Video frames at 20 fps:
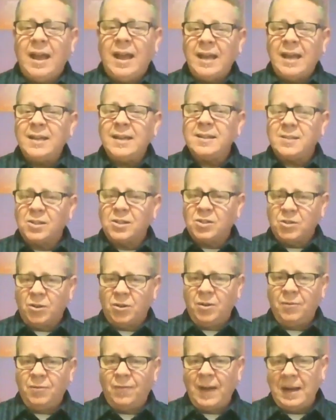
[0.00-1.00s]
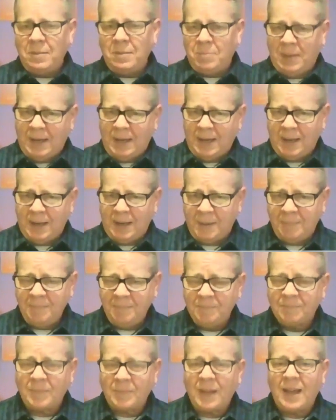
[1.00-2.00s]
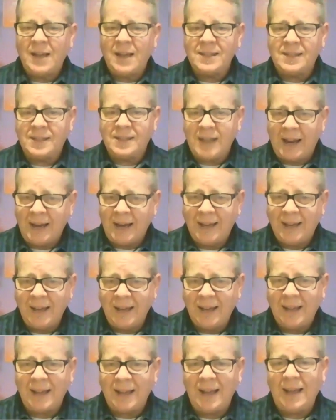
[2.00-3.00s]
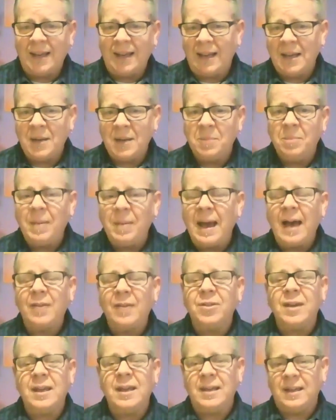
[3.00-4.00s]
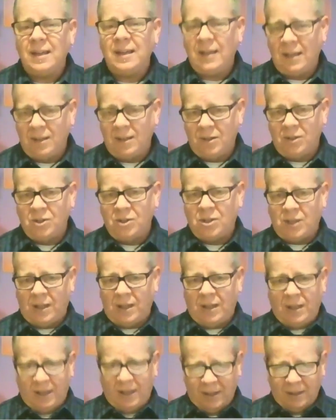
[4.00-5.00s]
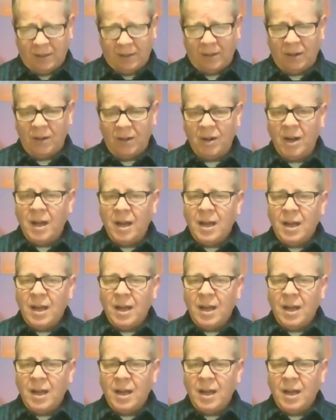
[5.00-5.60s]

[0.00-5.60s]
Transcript: Ed is a certified medium, a psychic, an empath, and an energy healer.